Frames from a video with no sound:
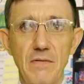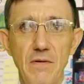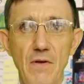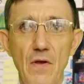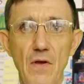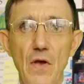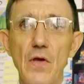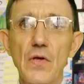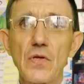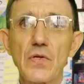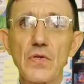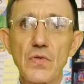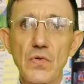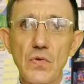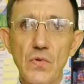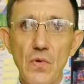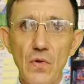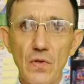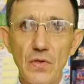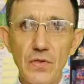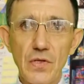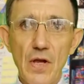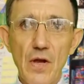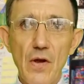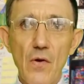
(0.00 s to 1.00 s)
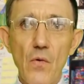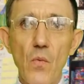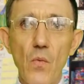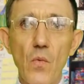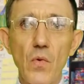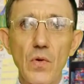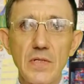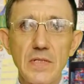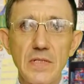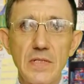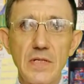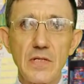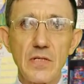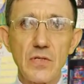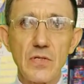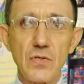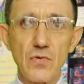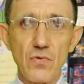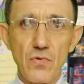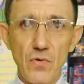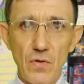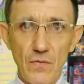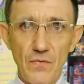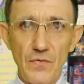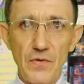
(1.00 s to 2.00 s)
Salt was
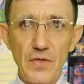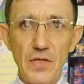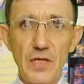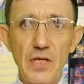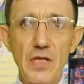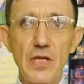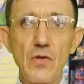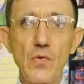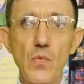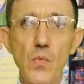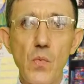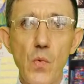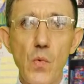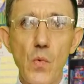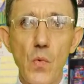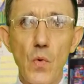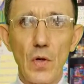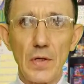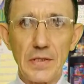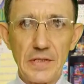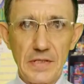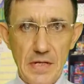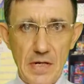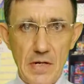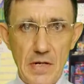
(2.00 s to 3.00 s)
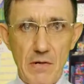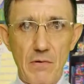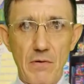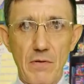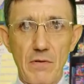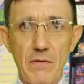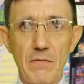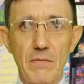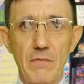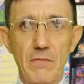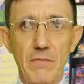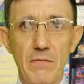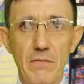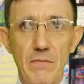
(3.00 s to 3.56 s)
dissolved in water.